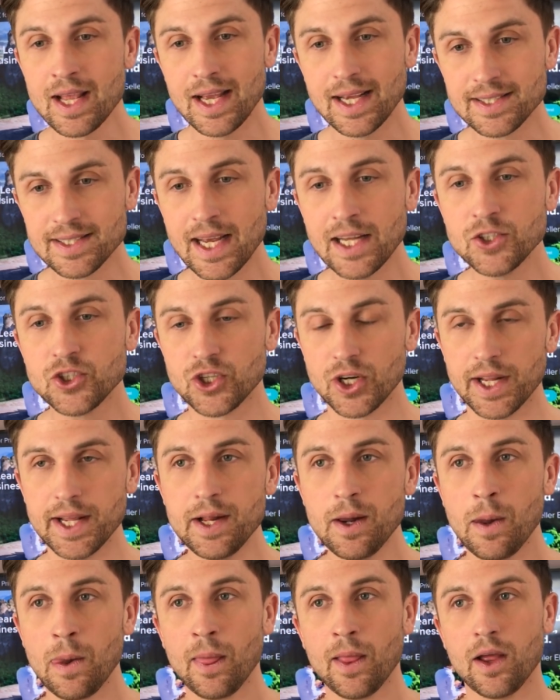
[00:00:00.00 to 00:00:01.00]

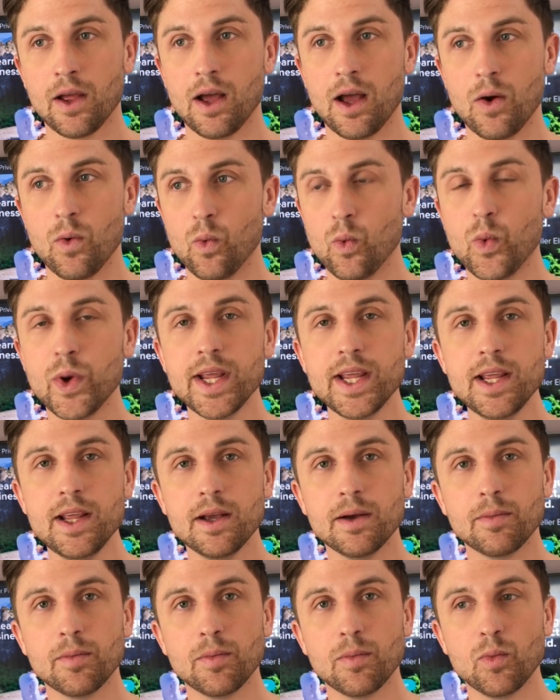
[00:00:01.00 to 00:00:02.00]
essentially,
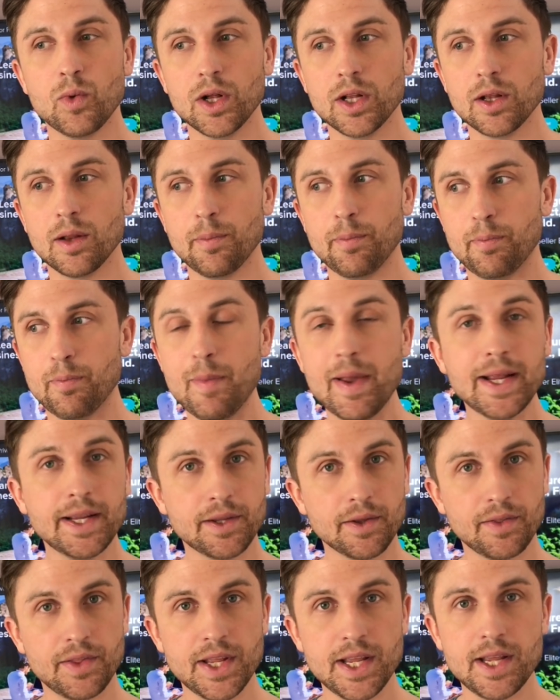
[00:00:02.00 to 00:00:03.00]
we will
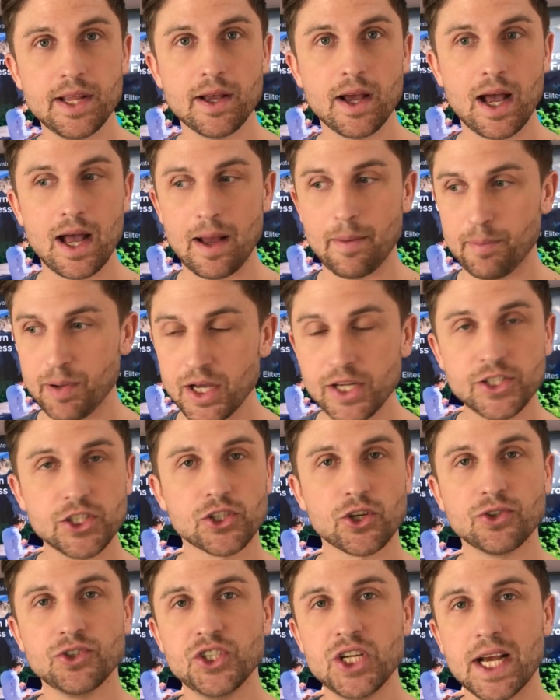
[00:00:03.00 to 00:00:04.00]
make the purchase
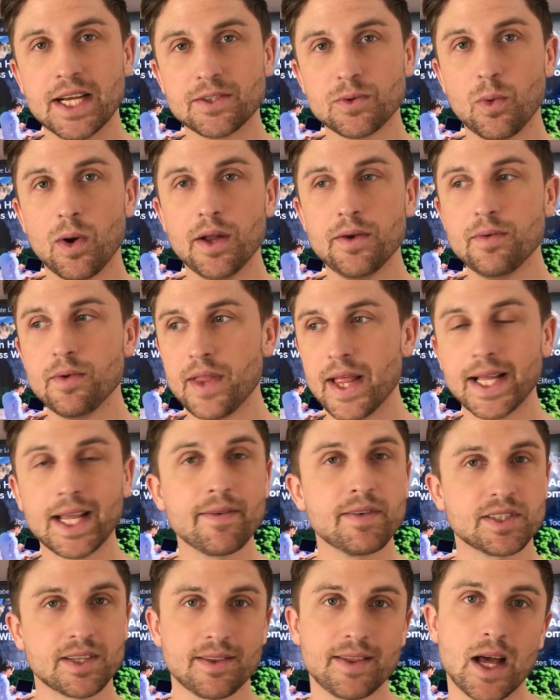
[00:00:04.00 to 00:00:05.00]
on GS1. They'll
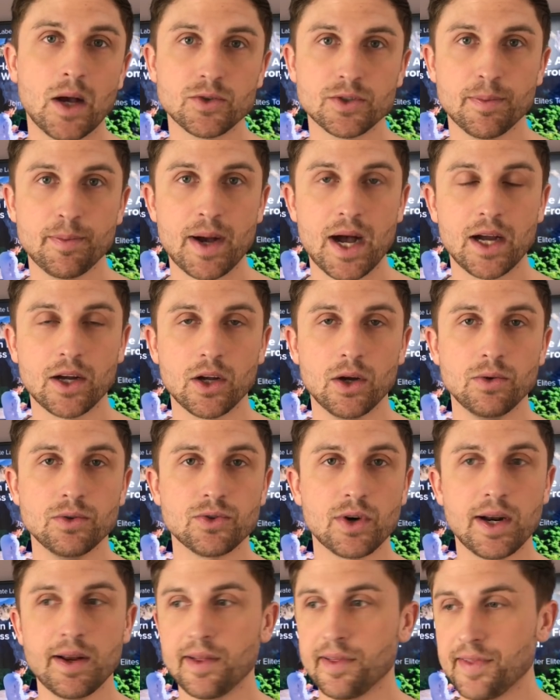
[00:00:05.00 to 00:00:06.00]
give us 1,000 barcodes,
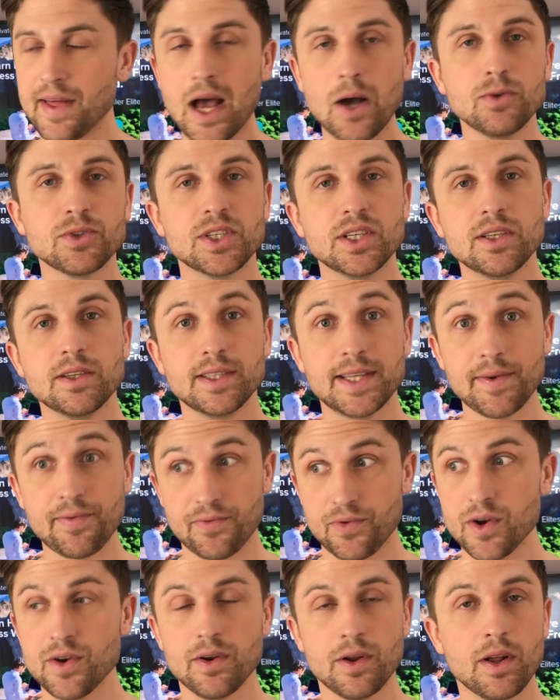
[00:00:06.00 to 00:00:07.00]
right? 1,000
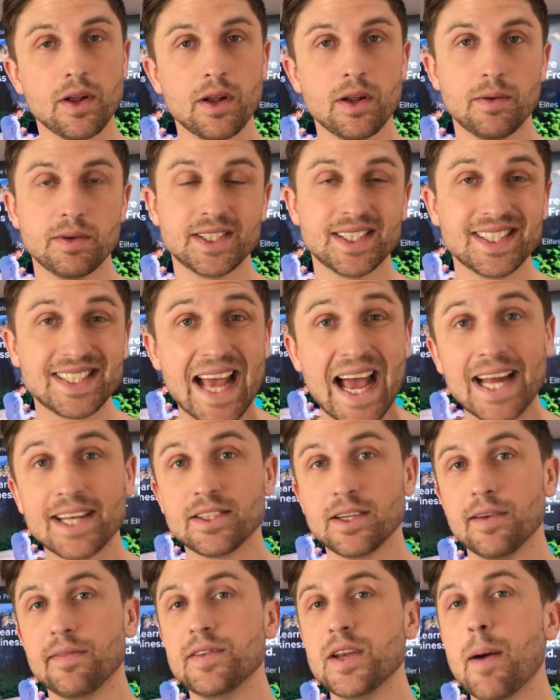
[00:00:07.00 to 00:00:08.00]
different
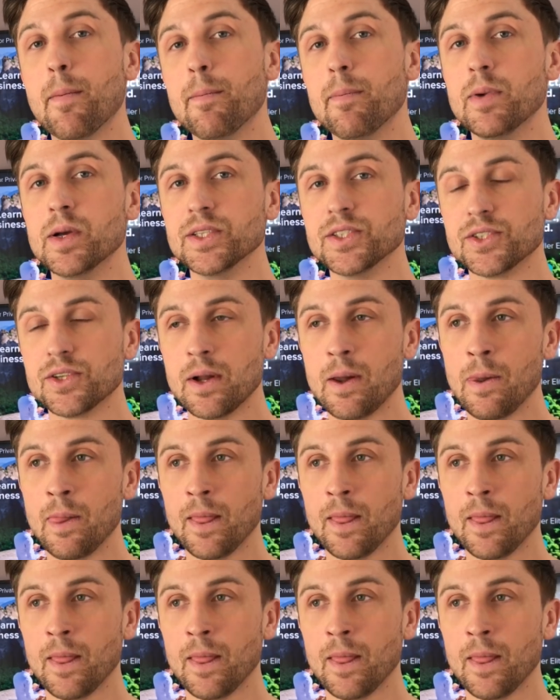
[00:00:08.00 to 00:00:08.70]
set of numbers.